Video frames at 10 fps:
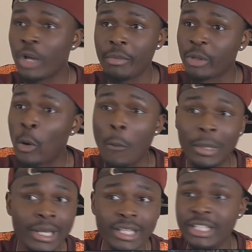the goalkeeper
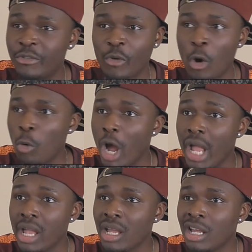completely the wrong
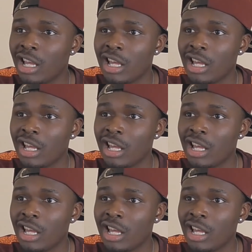way.